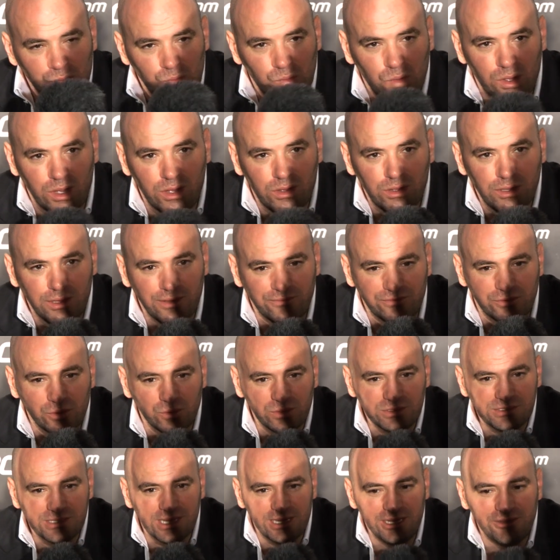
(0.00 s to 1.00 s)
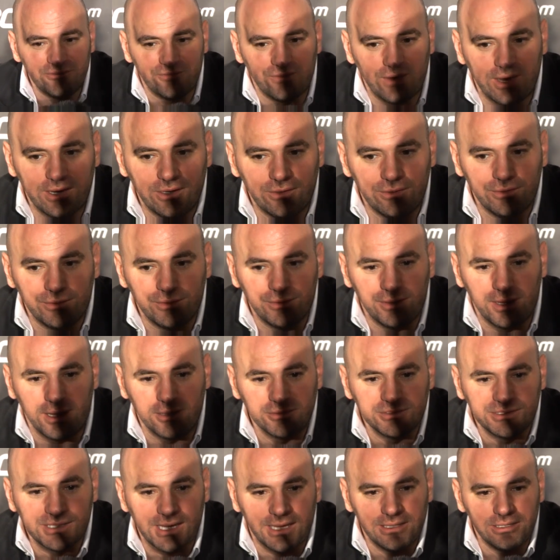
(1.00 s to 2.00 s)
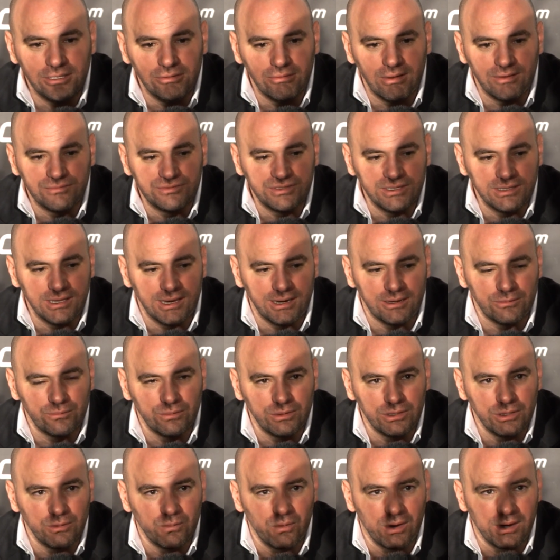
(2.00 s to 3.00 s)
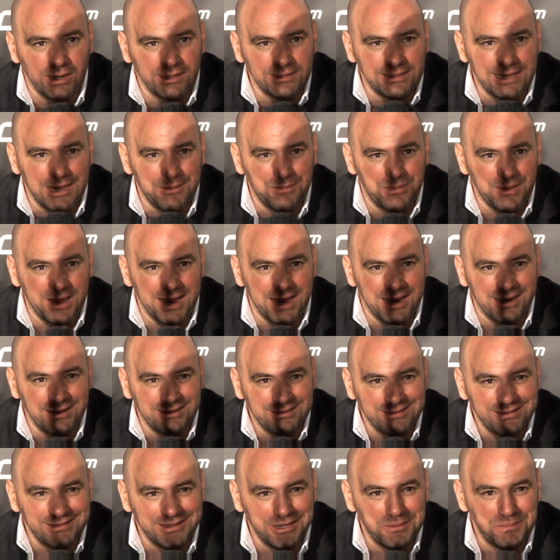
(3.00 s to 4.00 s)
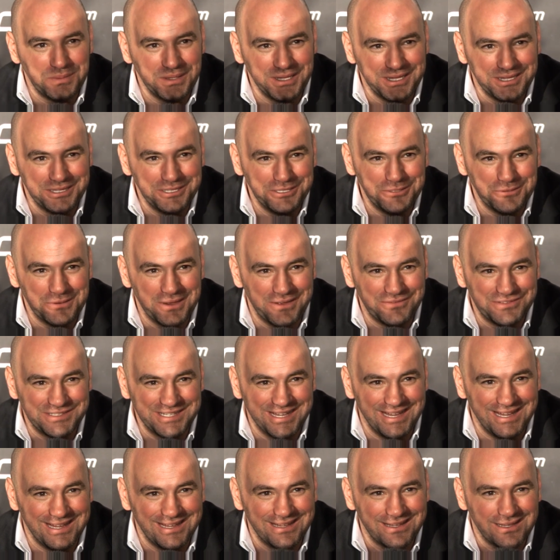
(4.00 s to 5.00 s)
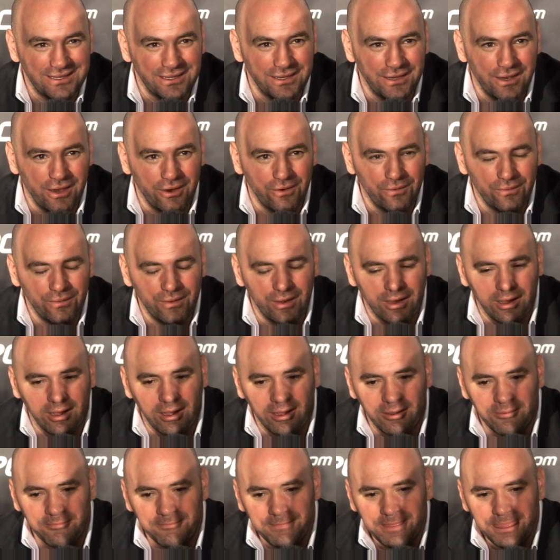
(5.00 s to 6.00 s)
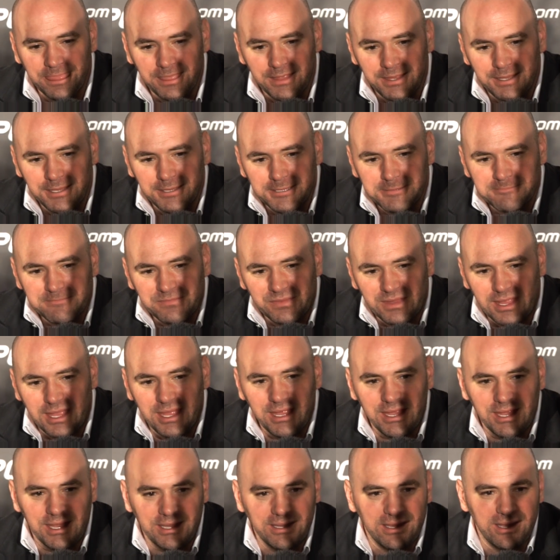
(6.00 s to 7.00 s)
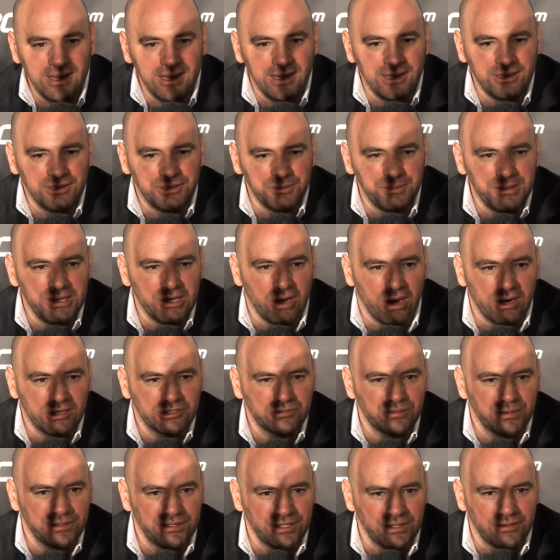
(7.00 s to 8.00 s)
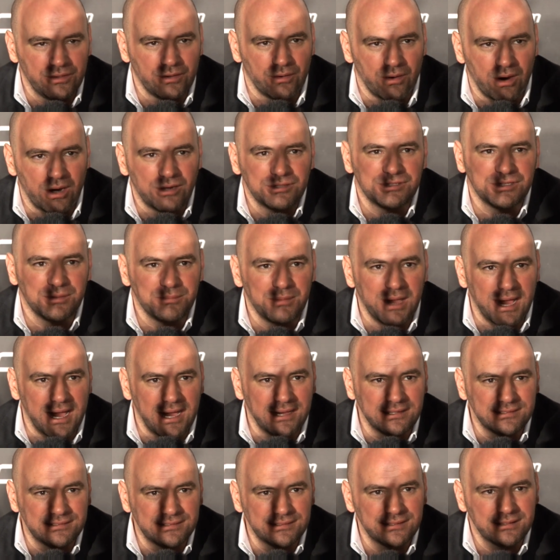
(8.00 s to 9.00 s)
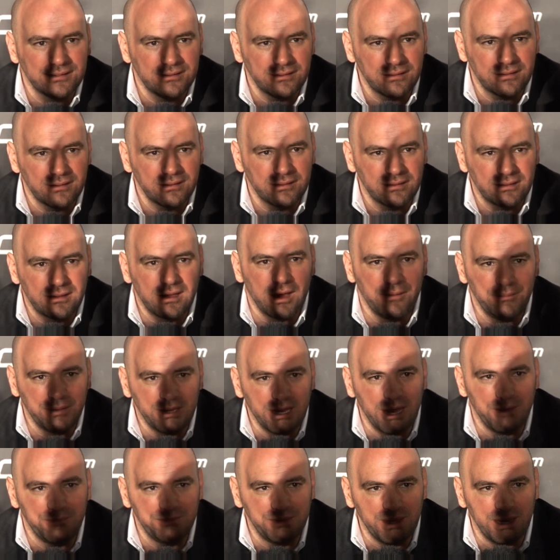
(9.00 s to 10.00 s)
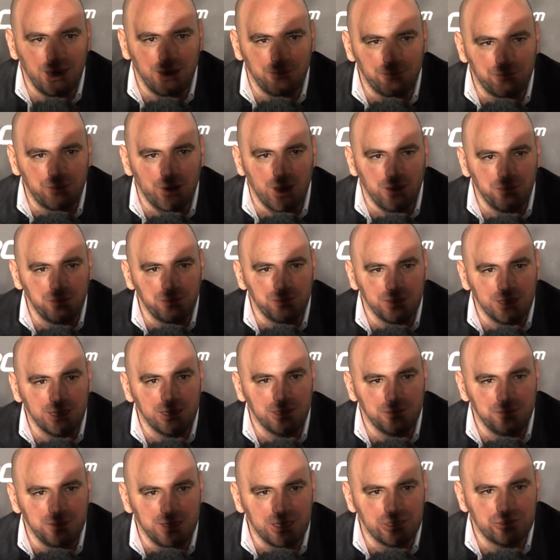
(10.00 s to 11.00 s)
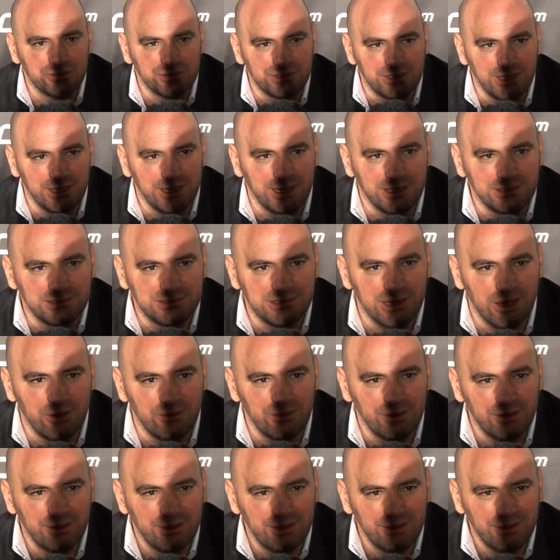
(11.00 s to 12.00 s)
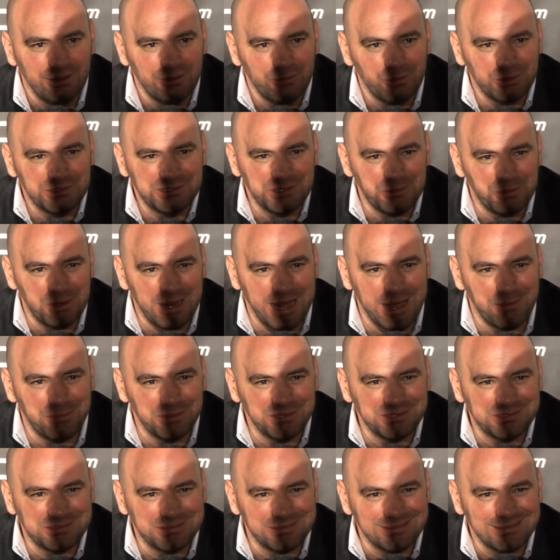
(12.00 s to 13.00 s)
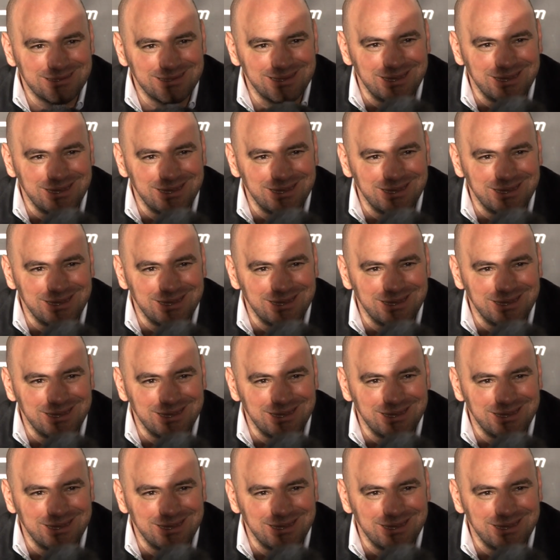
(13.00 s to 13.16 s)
Well, if there was any fighter outside the UFC that I really wanted that bad, they'd be in the UFC, you know. And to be honest with you, there are some guys coming up that I'm probably going to be interested in. So we'll see what happens.